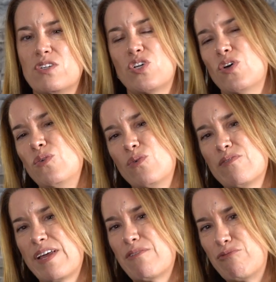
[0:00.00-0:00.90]
turn all
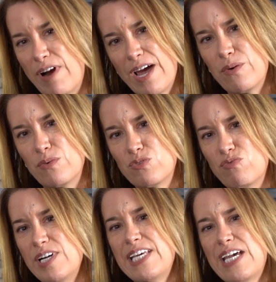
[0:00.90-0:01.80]
of that around,
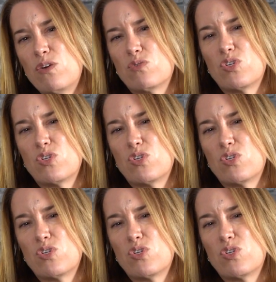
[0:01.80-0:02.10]
really get your